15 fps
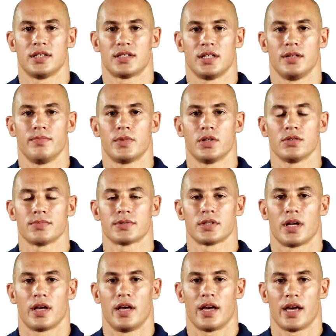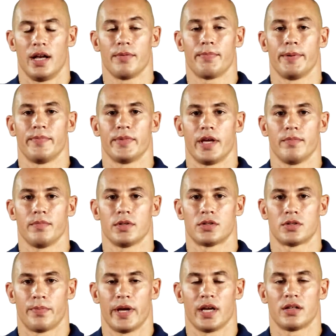the symptoms and helping them
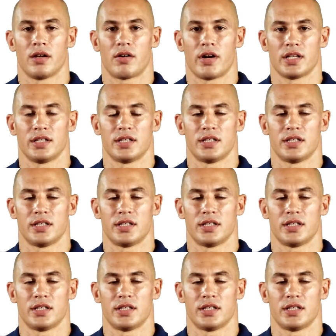to make the right